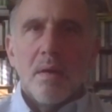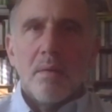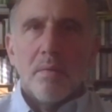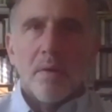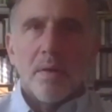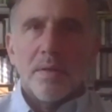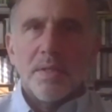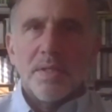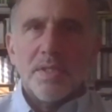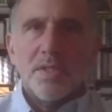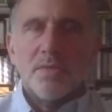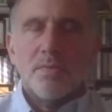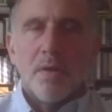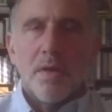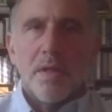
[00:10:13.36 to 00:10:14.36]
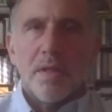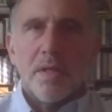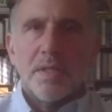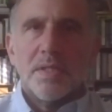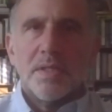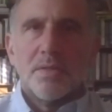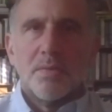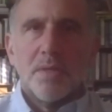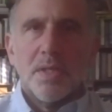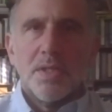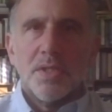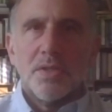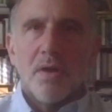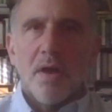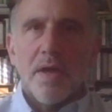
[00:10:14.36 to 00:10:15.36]
Well, this is one of the things that's really
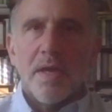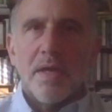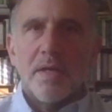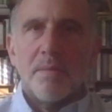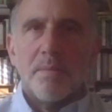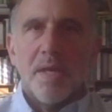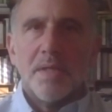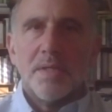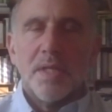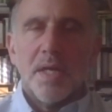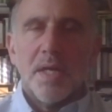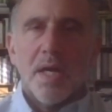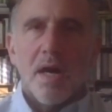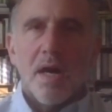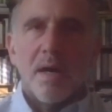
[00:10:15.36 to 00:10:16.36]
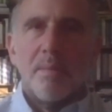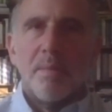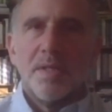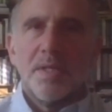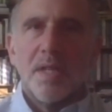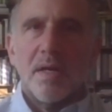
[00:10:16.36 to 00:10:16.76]
striking to me as an economist.